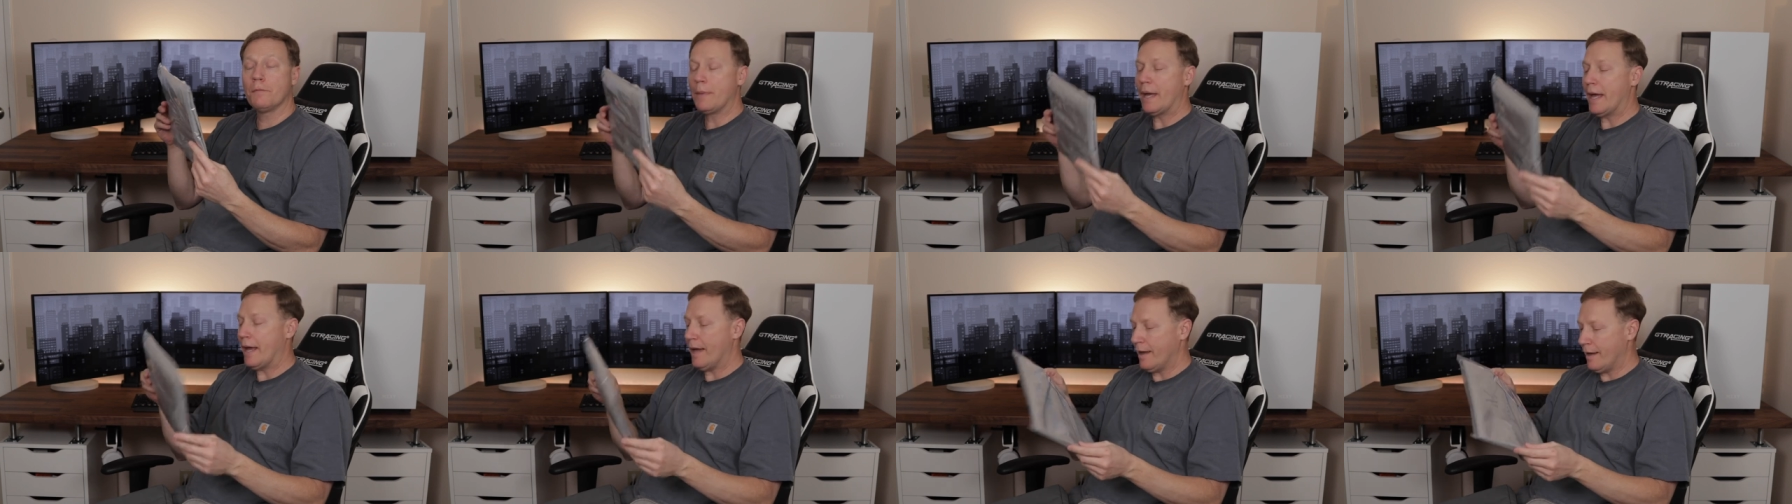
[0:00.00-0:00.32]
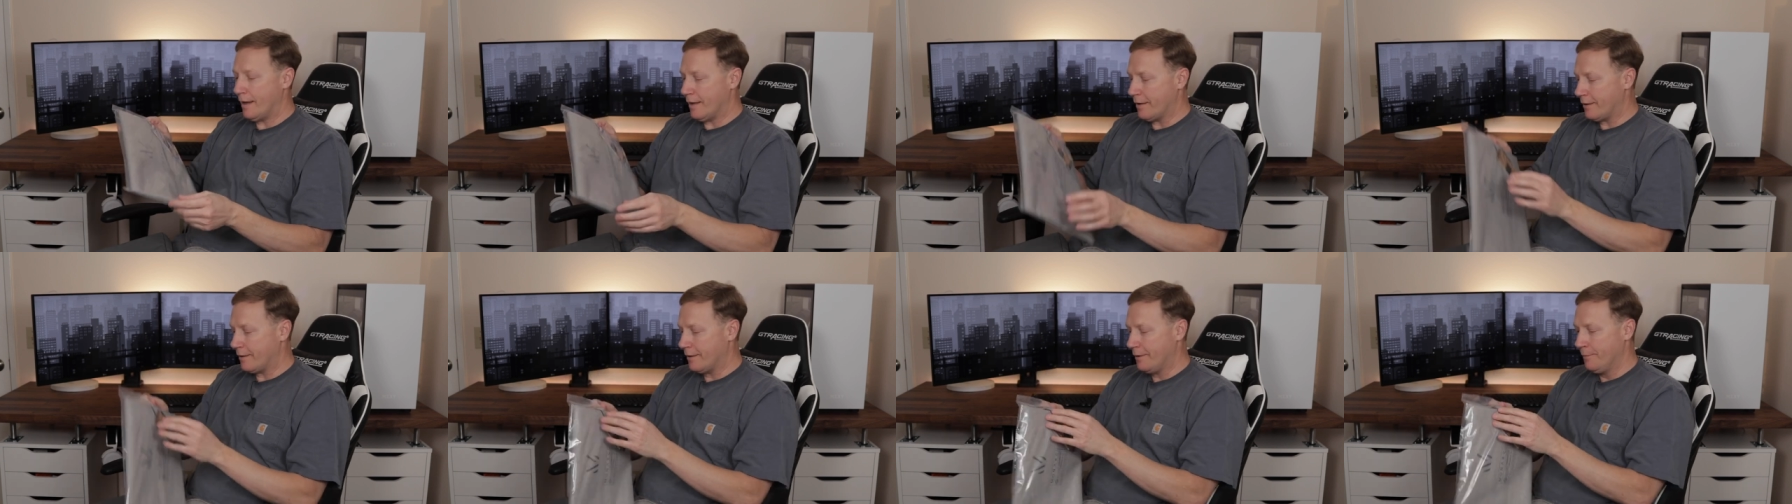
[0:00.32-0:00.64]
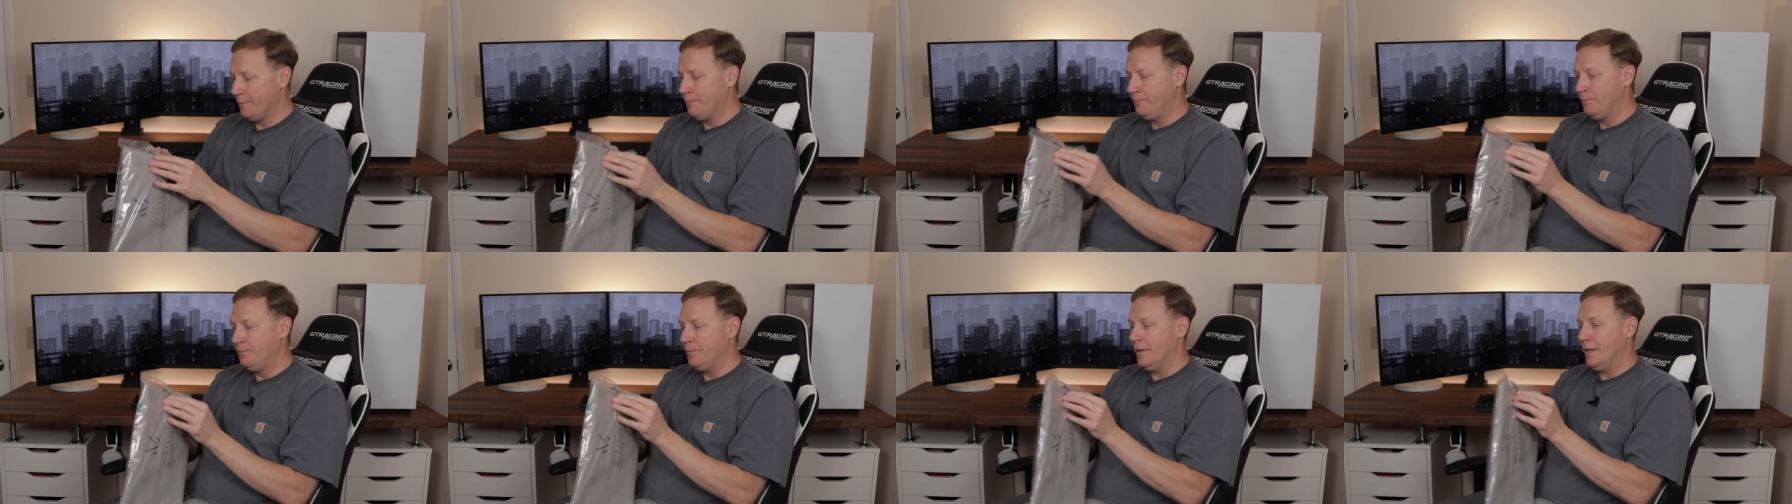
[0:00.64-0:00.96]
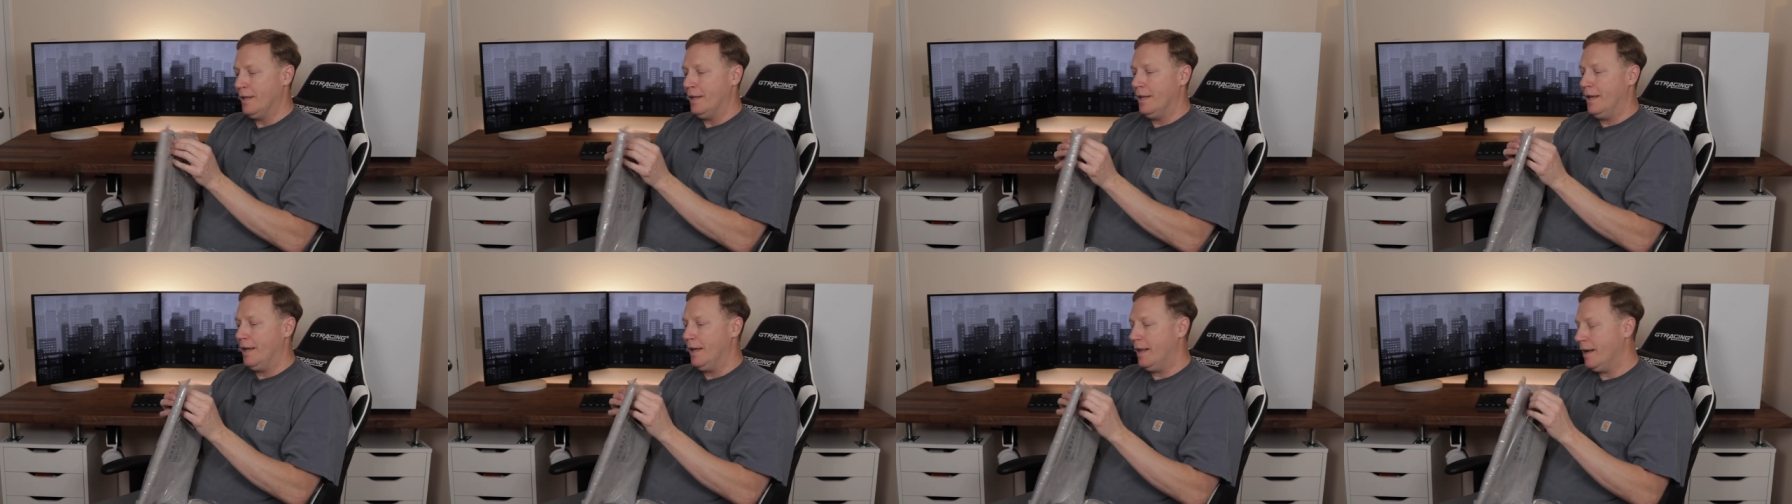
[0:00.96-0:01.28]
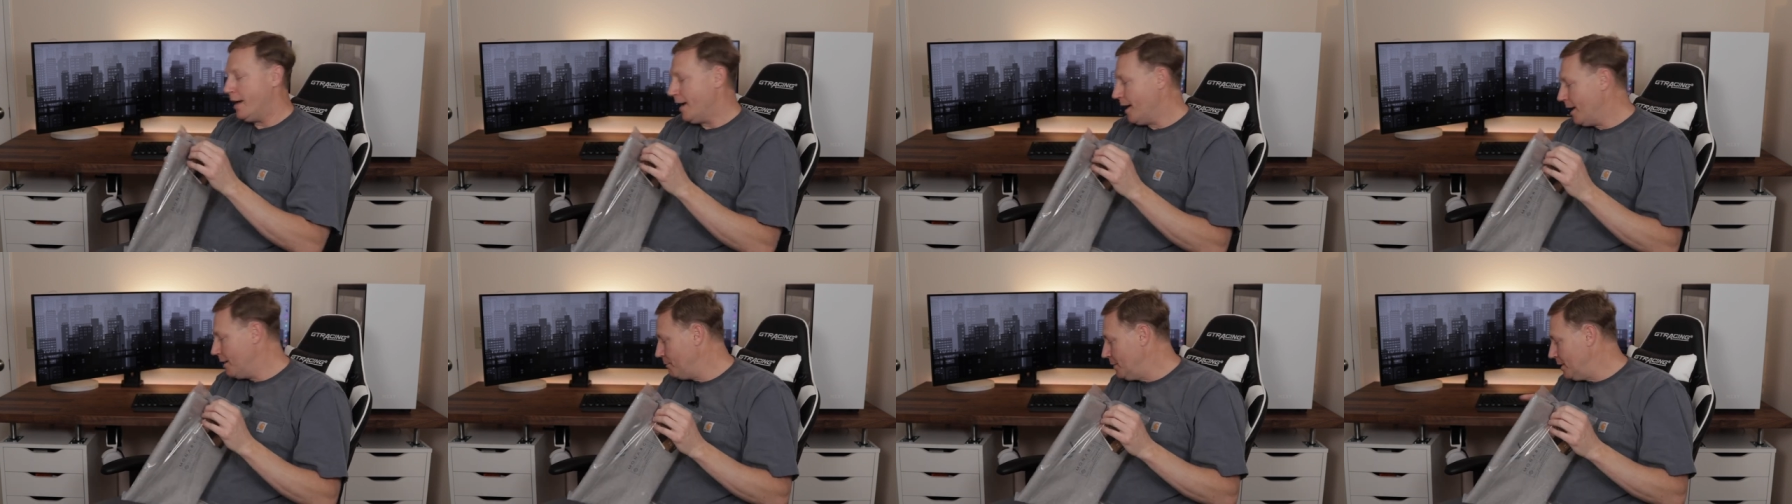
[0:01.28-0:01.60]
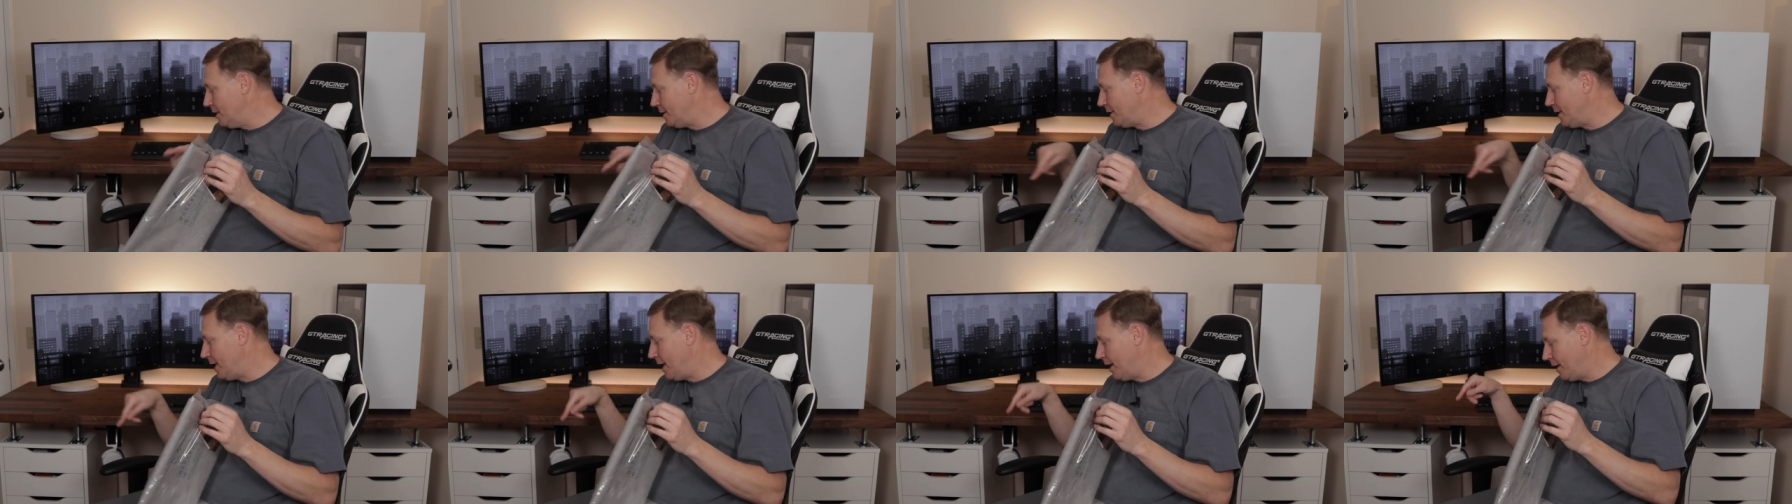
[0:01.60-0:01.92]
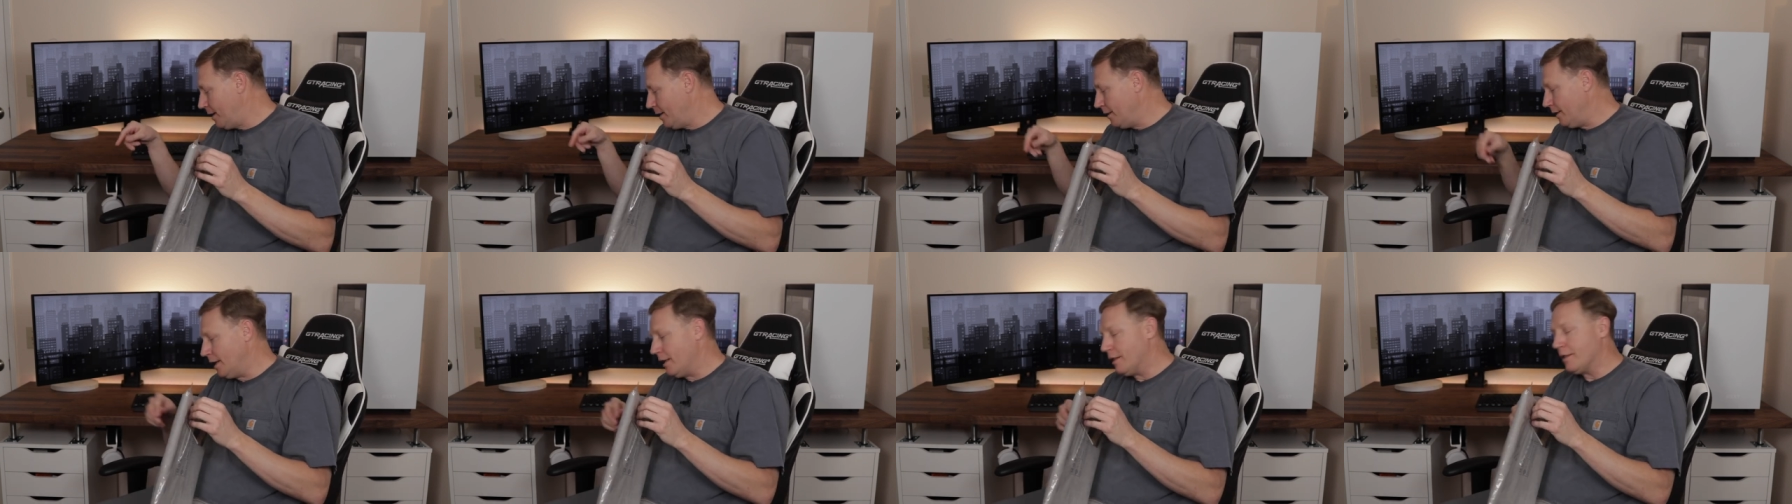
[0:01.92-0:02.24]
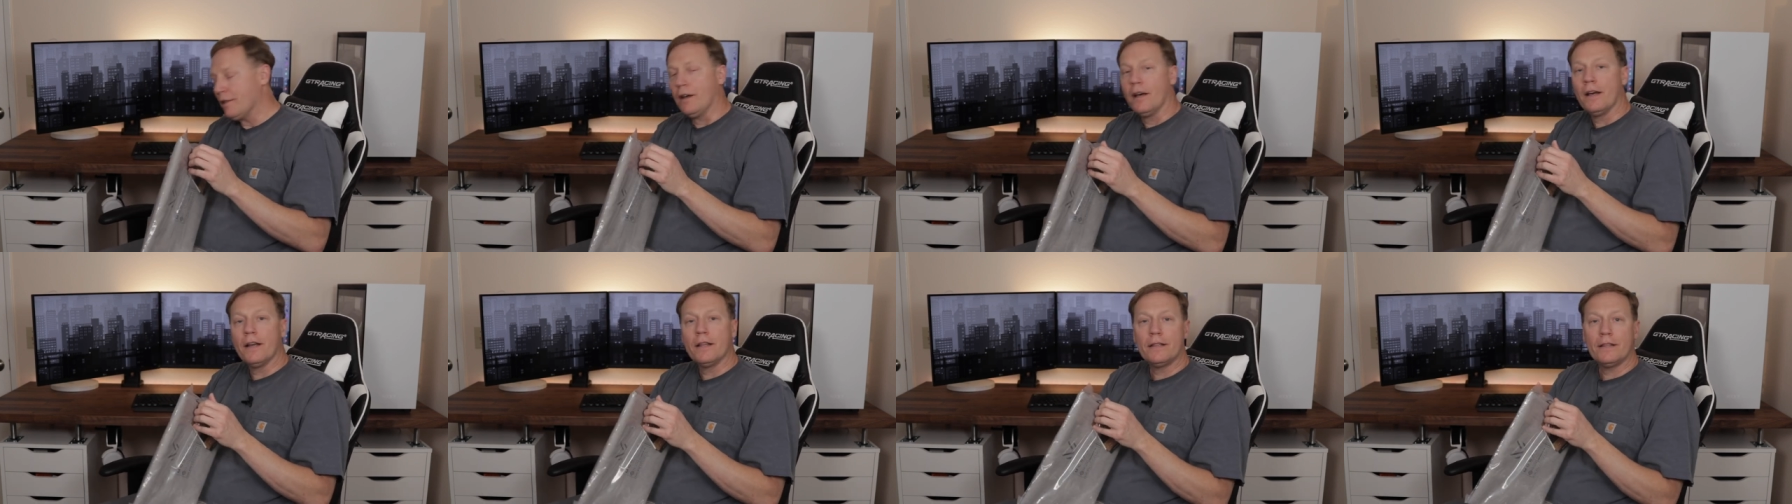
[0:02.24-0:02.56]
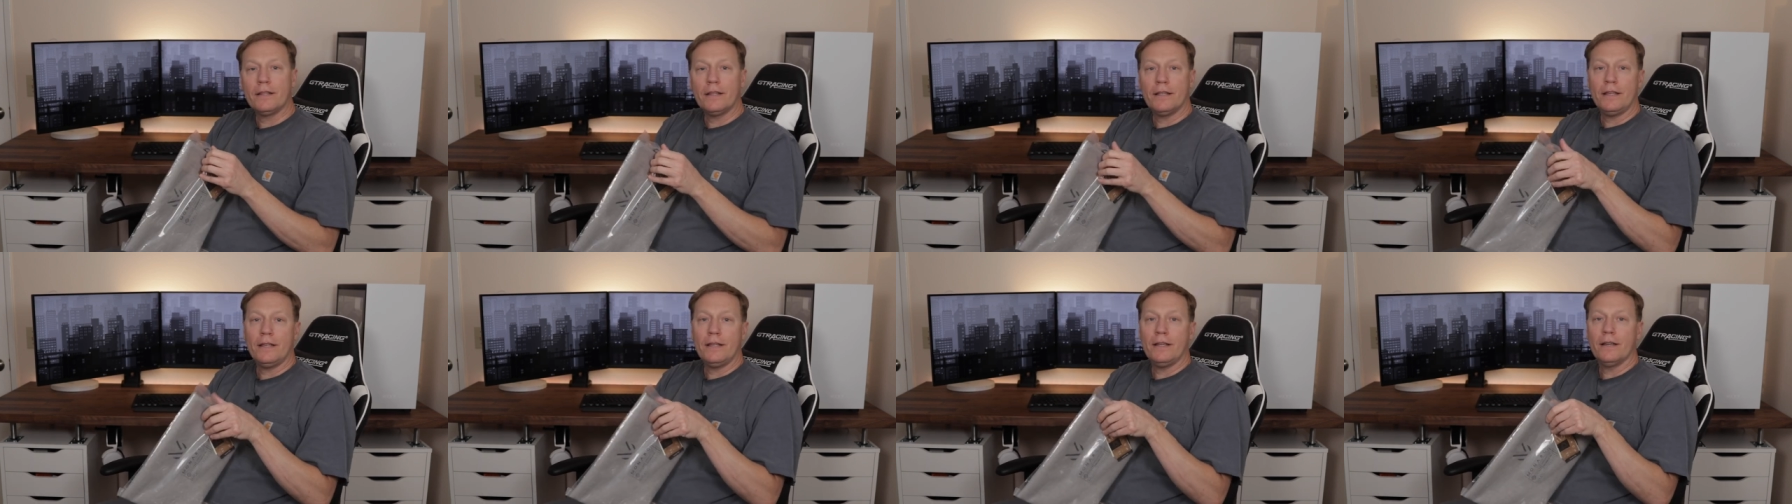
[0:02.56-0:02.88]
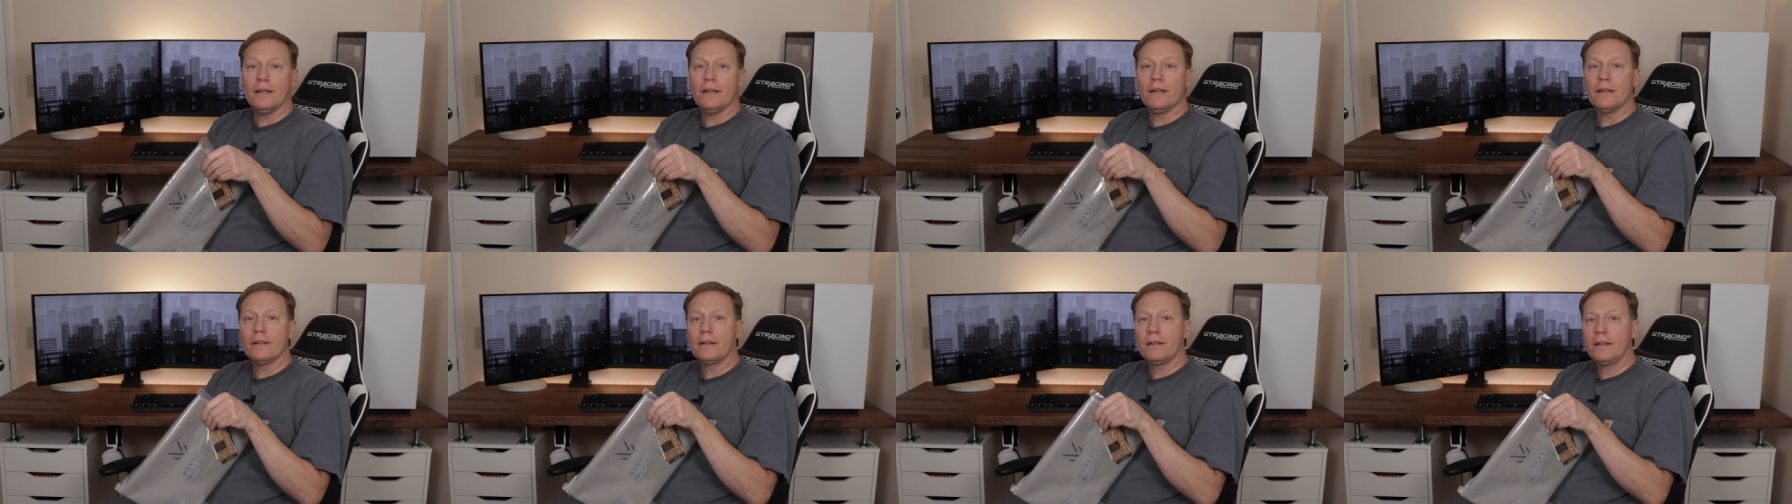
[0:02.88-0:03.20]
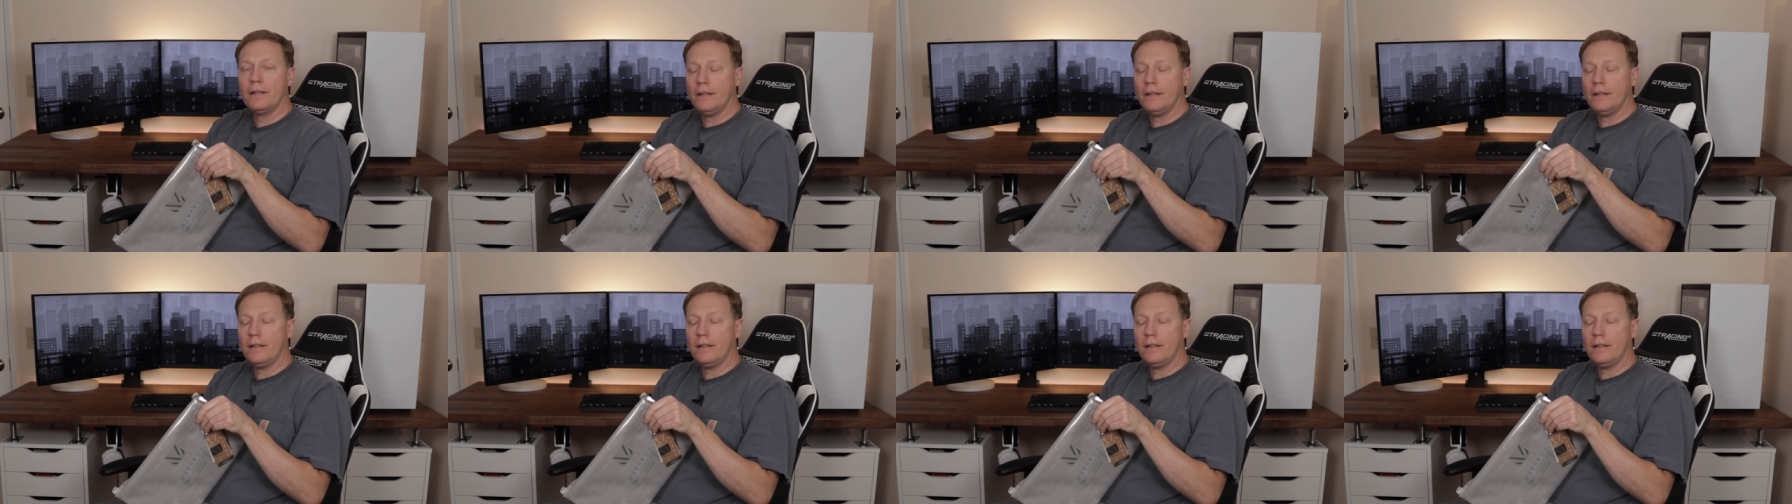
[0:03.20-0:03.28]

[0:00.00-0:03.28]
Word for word: bag. And I had mistakenly thought the uh,